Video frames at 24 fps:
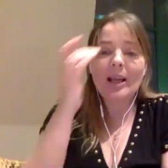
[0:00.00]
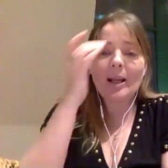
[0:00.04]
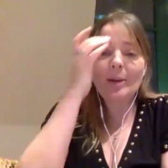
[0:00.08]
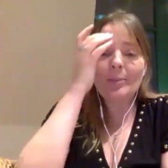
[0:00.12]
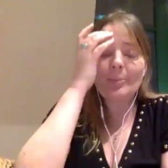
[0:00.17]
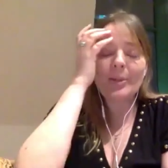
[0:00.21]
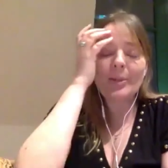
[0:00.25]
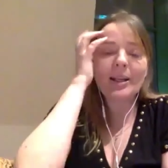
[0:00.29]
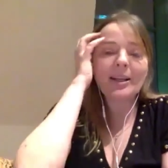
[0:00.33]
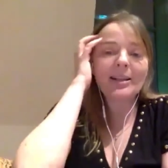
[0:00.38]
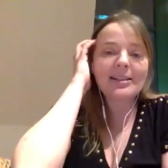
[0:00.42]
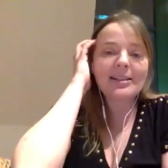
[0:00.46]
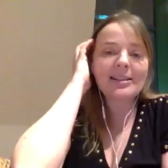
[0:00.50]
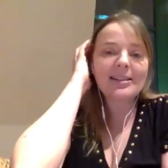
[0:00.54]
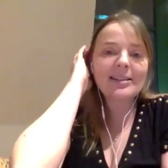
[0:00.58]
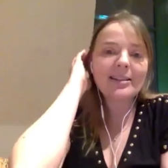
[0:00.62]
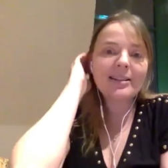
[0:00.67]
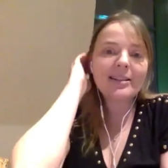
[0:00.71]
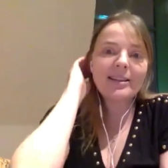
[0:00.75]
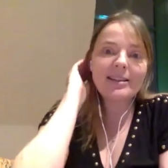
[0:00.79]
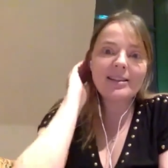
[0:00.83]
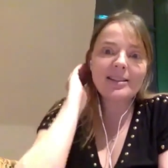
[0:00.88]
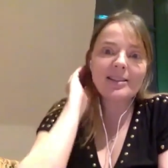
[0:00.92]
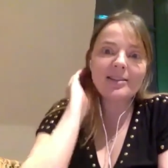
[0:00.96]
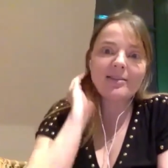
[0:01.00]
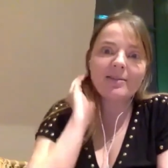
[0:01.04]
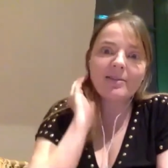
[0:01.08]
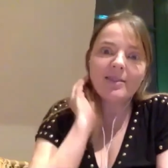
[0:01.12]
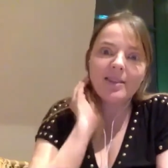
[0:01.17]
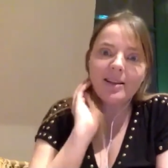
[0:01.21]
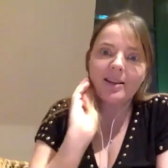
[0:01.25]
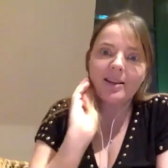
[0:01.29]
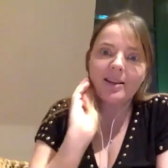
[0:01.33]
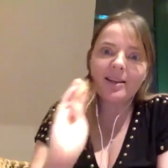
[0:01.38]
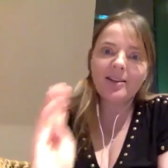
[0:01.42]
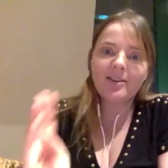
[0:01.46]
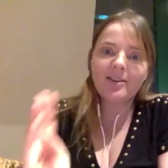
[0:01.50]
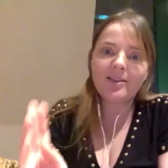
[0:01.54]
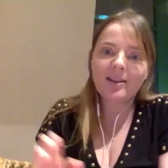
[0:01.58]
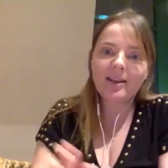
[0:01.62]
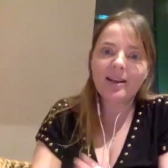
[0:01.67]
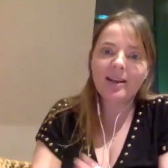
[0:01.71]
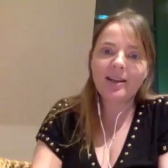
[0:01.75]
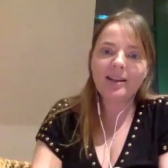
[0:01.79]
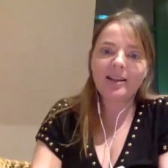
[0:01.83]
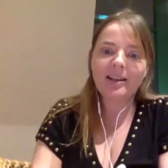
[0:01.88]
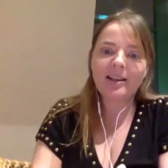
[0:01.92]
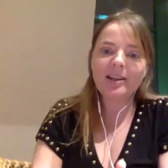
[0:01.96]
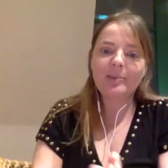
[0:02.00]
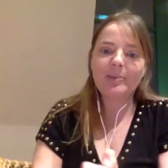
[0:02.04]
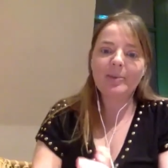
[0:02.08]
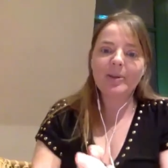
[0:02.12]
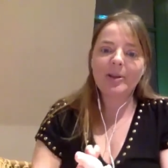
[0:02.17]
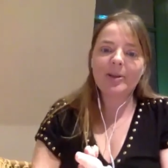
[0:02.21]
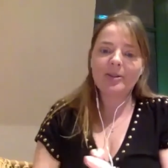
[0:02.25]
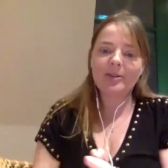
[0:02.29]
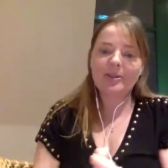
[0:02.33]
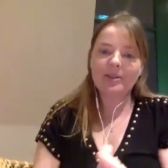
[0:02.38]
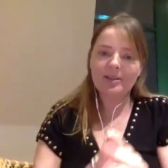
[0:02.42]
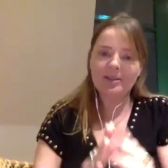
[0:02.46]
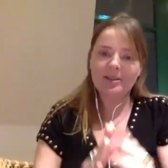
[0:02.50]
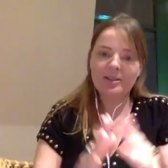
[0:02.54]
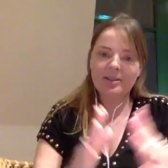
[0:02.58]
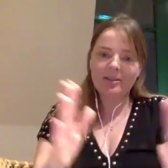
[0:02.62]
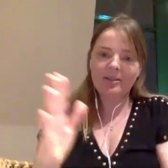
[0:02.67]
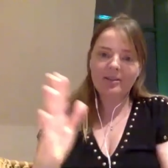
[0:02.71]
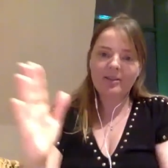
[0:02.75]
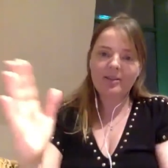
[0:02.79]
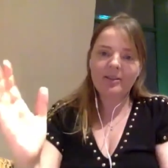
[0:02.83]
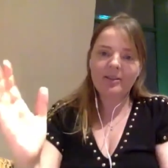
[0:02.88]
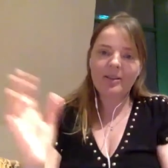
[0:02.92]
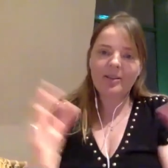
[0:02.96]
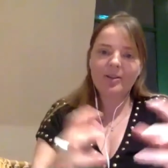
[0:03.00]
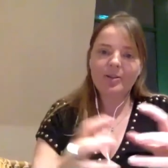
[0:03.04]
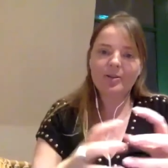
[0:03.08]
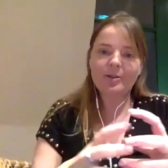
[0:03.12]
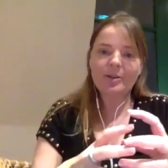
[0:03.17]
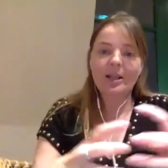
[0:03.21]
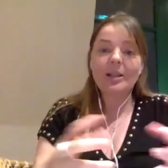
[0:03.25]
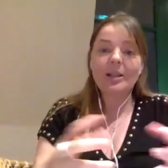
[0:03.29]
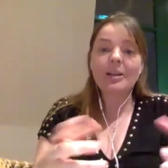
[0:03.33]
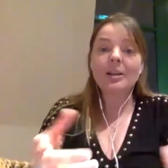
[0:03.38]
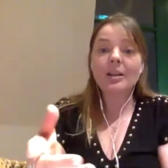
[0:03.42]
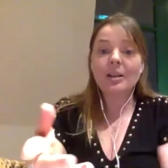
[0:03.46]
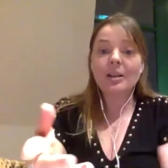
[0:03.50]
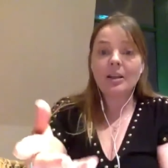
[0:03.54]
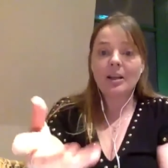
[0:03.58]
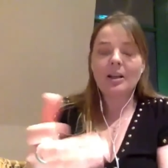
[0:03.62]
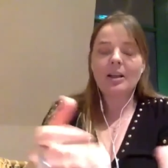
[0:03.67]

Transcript: And plus, it's really draining because you need to then,